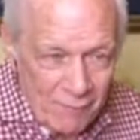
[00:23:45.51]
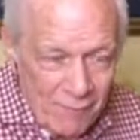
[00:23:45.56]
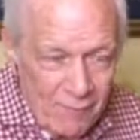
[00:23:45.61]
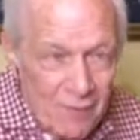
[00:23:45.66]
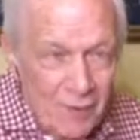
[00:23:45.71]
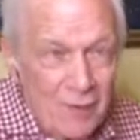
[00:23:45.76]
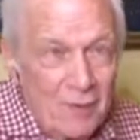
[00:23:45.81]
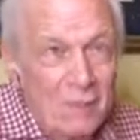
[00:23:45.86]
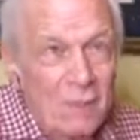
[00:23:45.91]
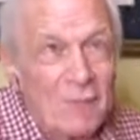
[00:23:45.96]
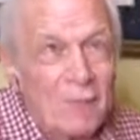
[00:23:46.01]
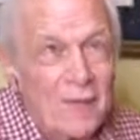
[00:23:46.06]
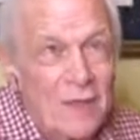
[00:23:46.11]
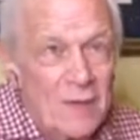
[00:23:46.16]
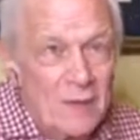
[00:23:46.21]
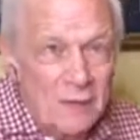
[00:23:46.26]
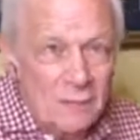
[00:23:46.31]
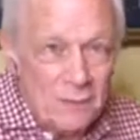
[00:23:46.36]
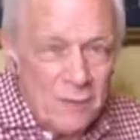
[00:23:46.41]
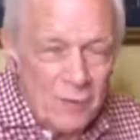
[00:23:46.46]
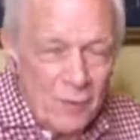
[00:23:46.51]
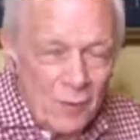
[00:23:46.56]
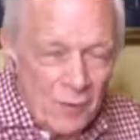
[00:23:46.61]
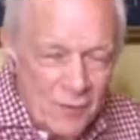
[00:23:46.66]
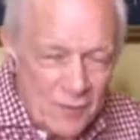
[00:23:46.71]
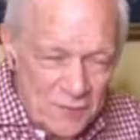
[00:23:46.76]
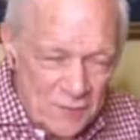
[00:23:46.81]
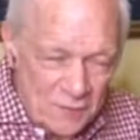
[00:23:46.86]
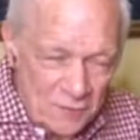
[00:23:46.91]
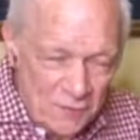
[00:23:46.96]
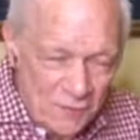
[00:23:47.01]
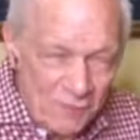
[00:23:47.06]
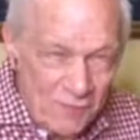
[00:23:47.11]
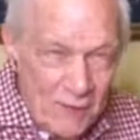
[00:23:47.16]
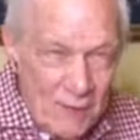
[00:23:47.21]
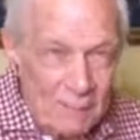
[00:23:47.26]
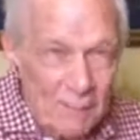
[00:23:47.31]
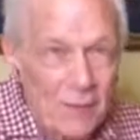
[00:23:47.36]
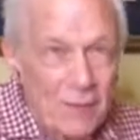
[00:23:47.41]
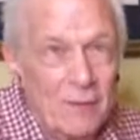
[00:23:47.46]
Ain't going to be no kids in this
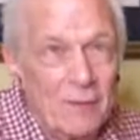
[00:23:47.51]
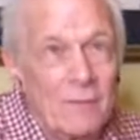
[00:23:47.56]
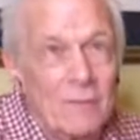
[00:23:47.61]
family.